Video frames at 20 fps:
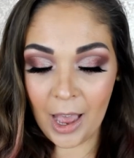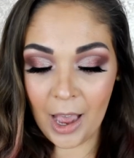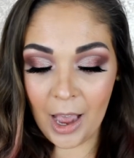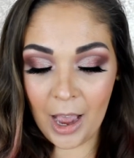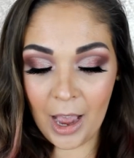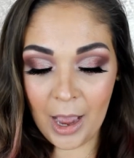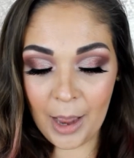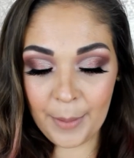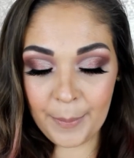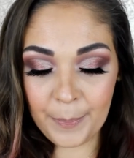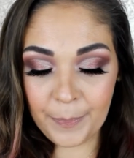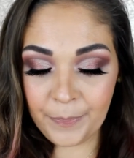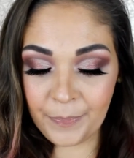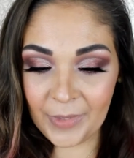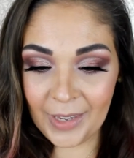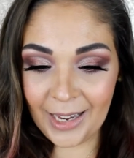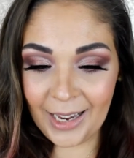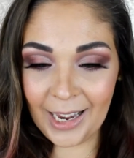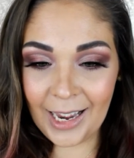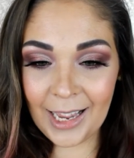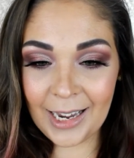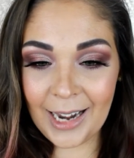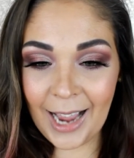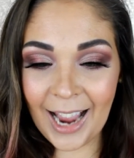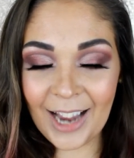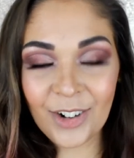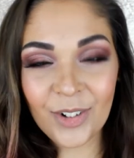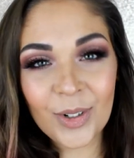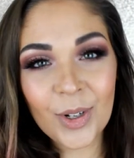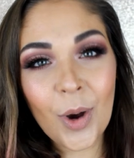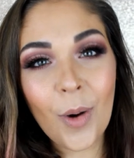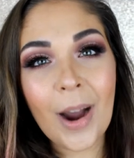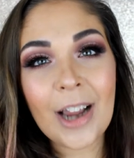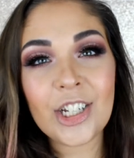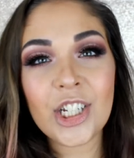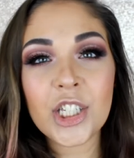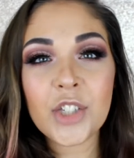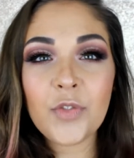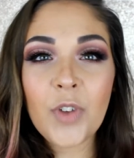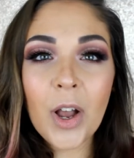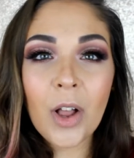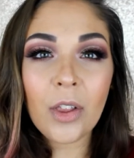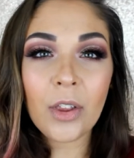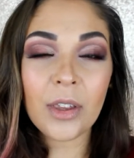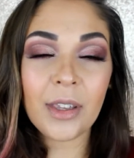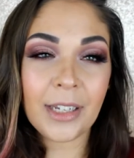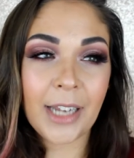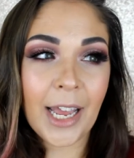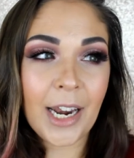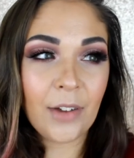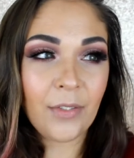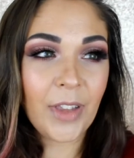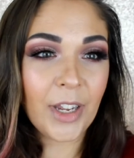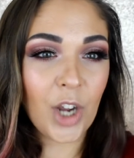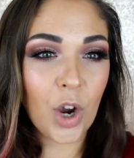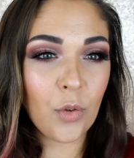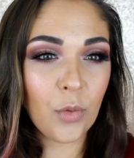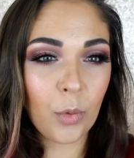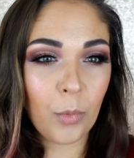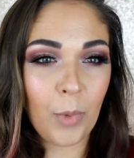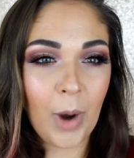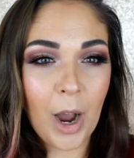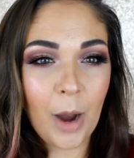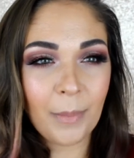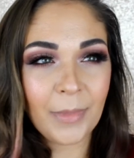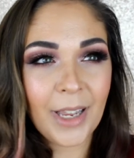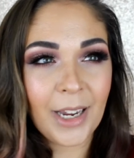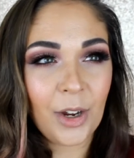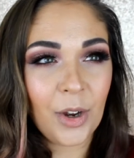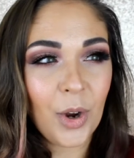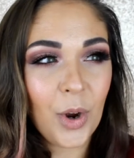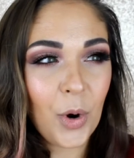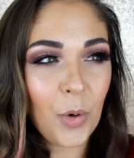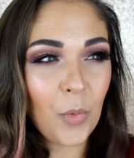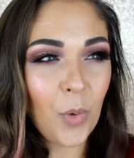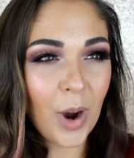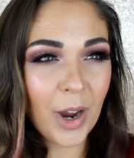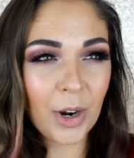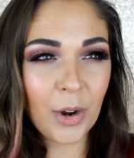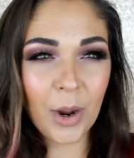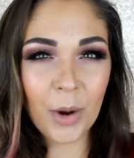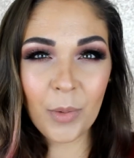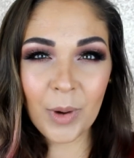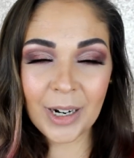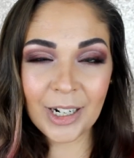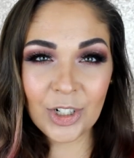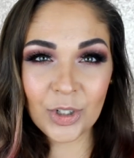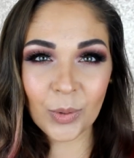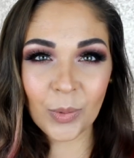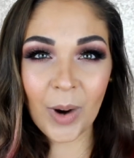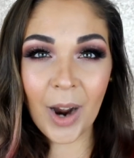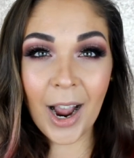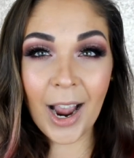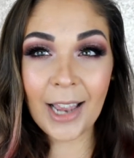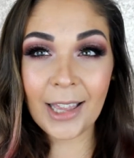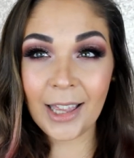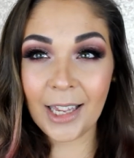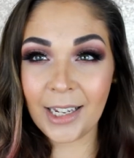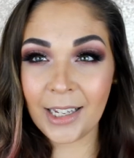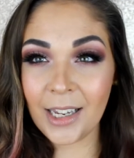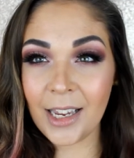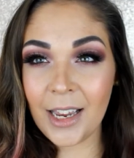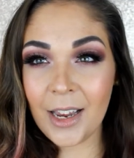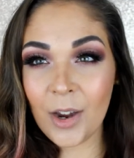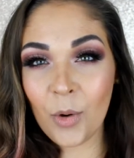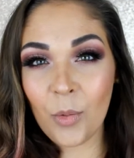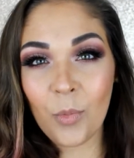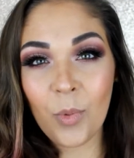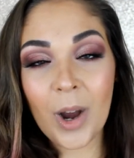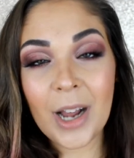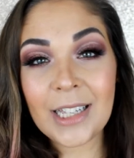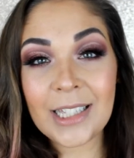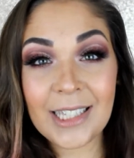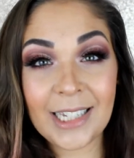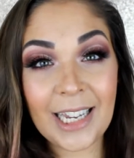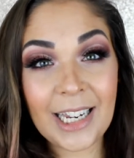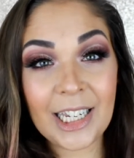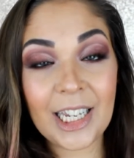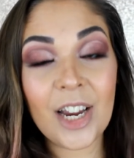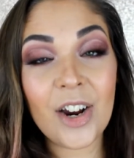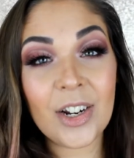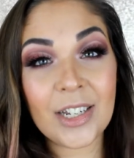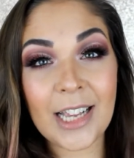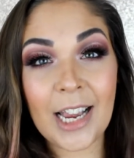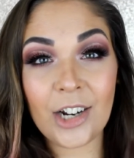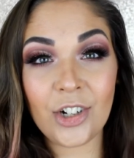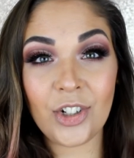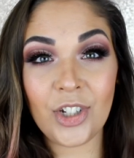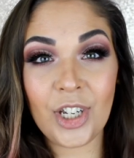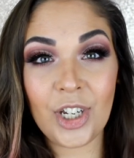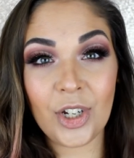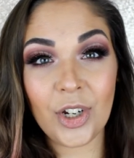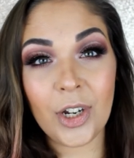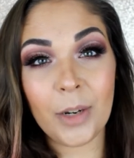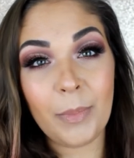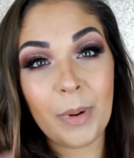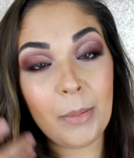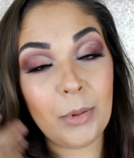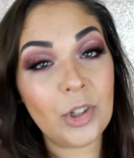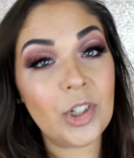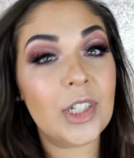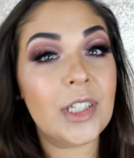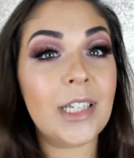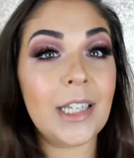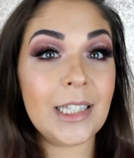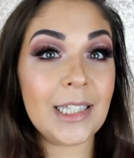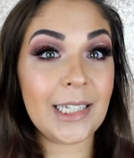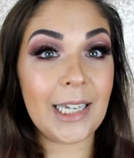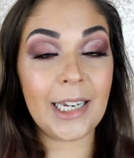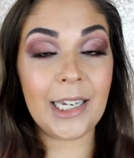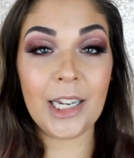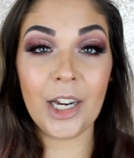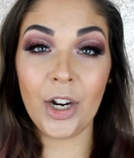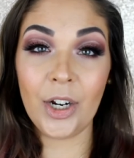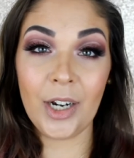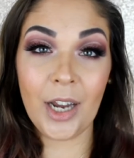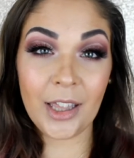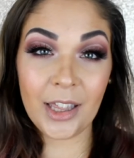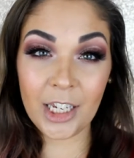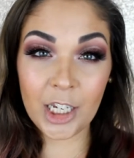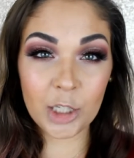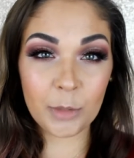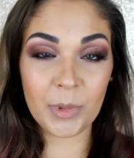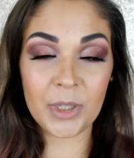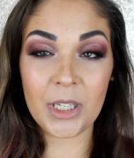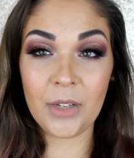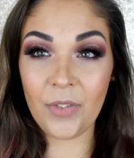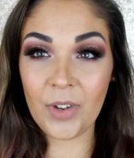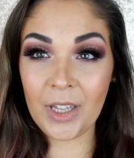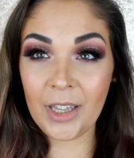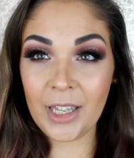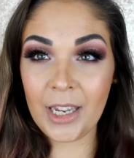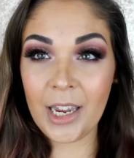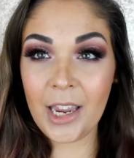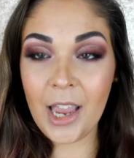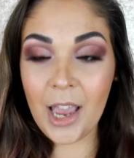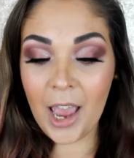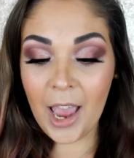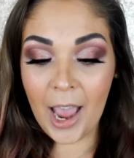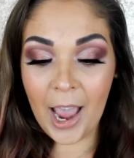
Um, and I don't know, I just felt kind of like overwhelmed, like, what do I want to try? Like, what skincare is actually good? People just said skincare, nothing specifically.